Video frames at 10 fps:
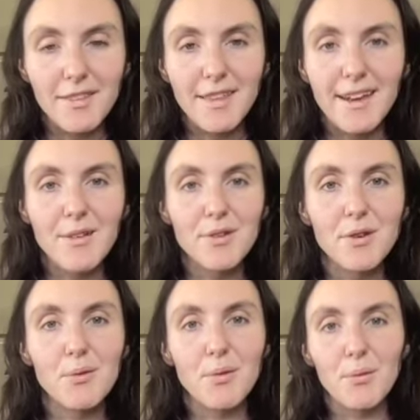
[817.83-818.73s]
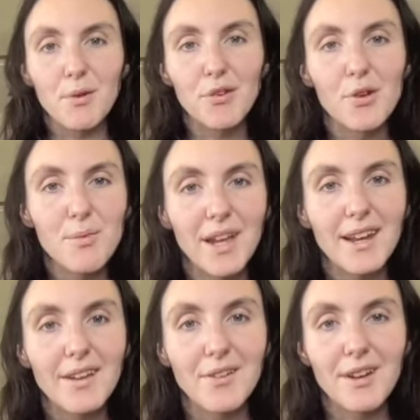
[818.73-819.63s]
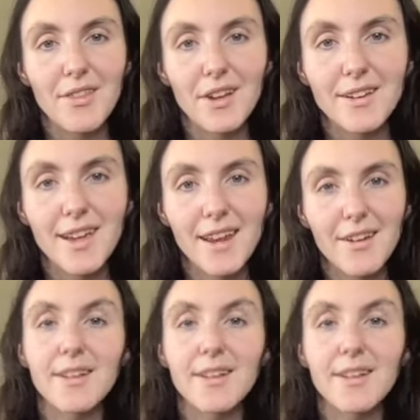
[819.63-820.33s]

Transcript: than if you were scooping it into another container.